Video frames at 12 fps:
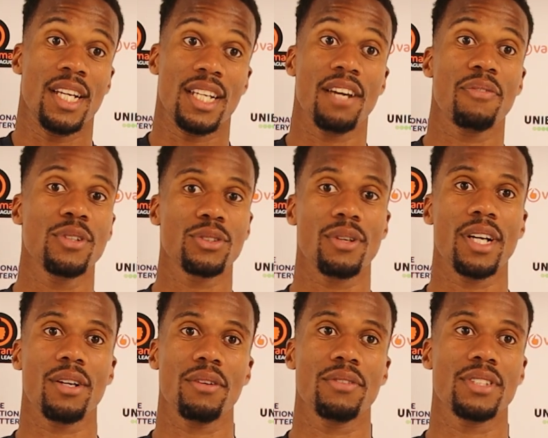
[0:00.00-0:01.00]
Yeah, it feels
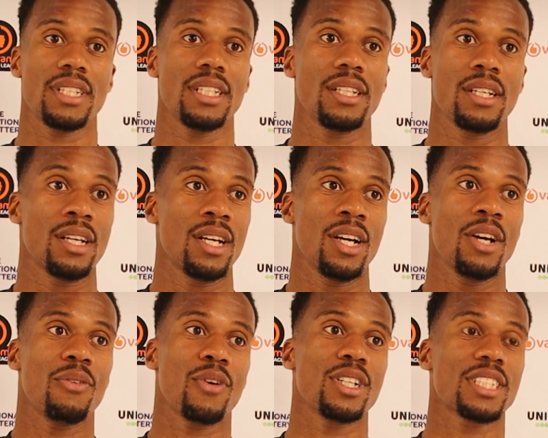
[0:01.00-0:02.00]
great. Obviously,
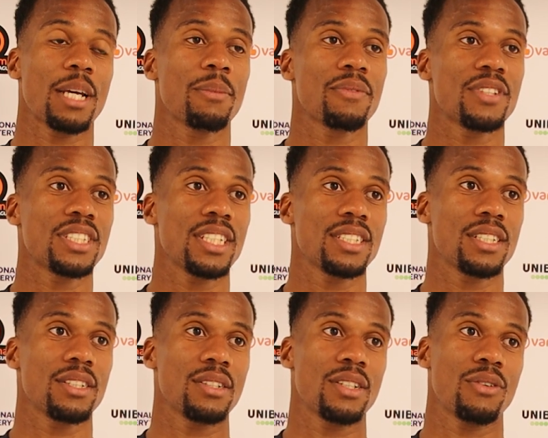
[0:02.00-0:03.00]
first game of the
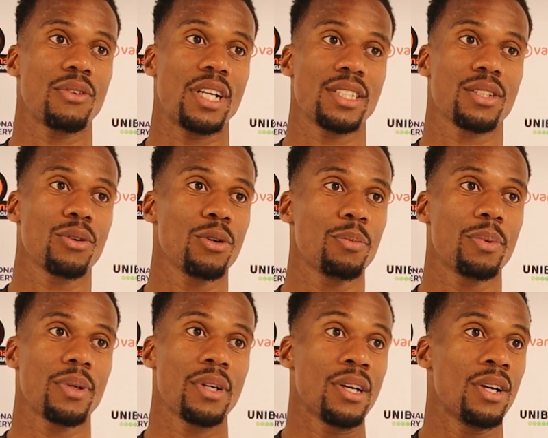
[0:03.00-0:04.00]
season as a group
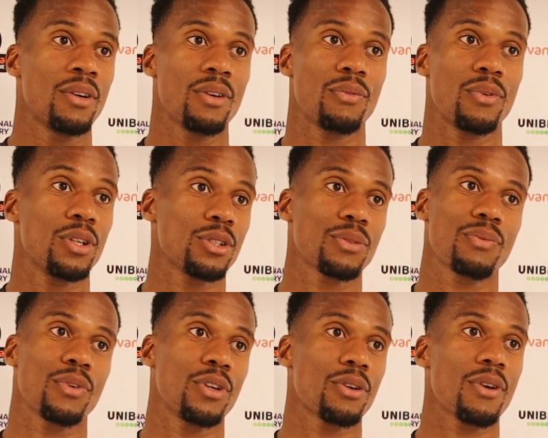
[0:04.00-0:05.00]
for the
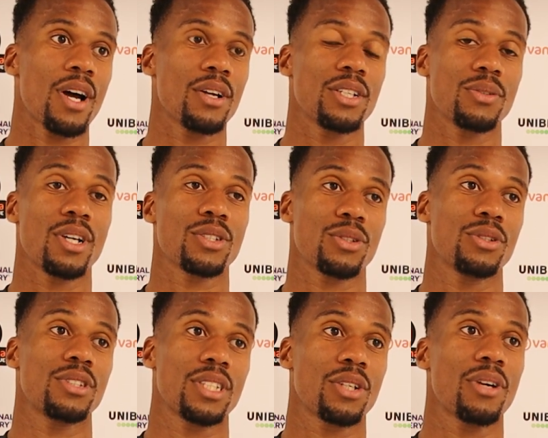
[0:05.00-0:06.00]
for the crowd as well. So
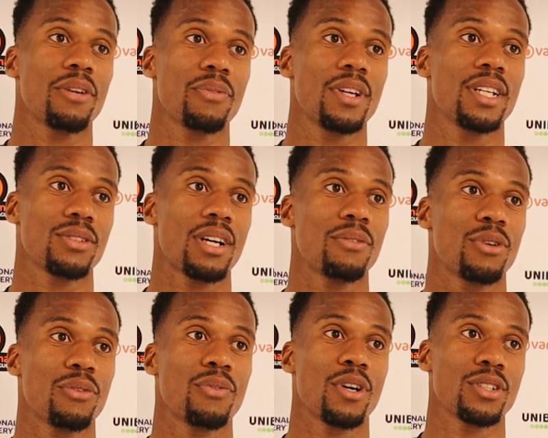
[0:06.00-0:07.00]
it's a great feeling to have
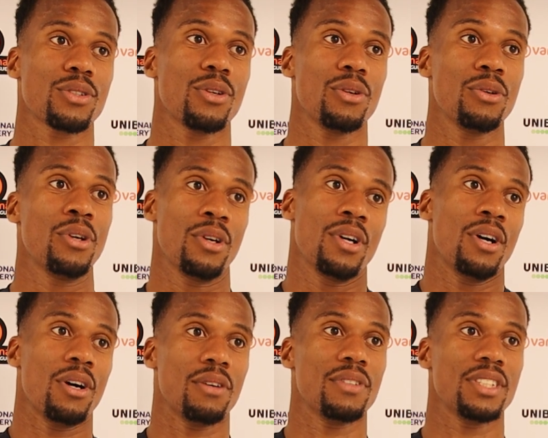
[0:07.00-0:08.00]
your first goal
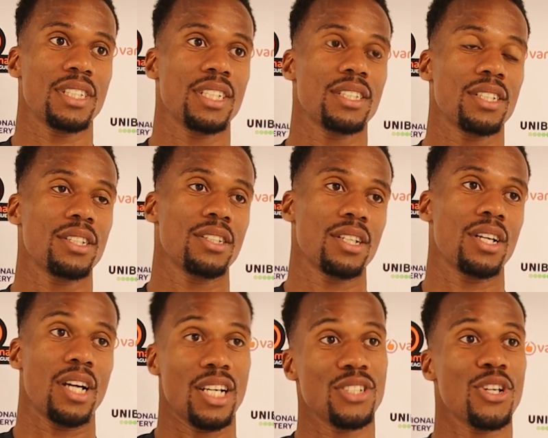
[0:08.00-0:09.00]
of the season
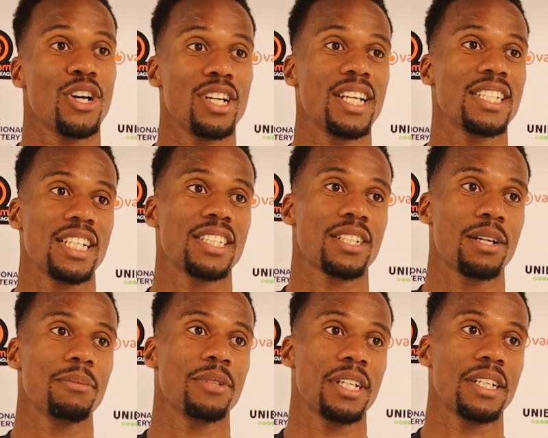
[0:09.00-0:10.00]
as early as it has
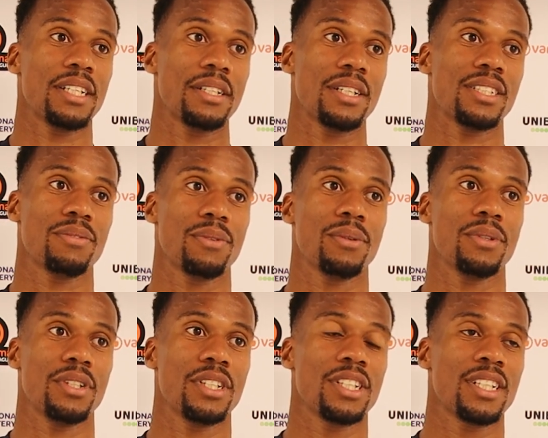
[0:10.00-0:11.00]
come here as a forward.